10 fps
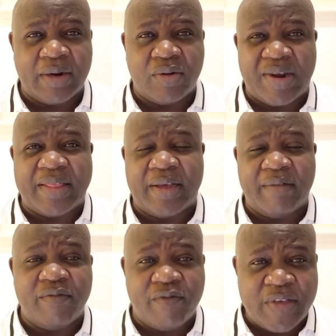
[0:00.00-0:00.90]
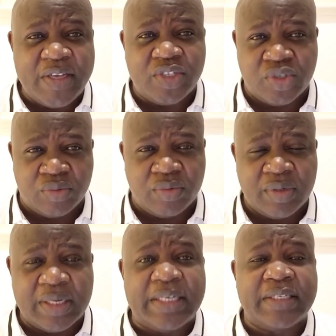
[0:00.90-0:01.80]
rather
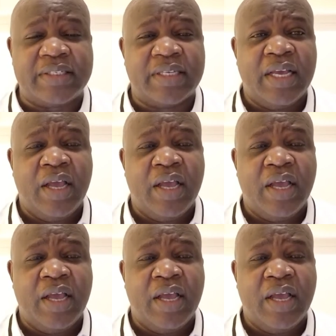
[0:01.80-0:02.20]
vision, is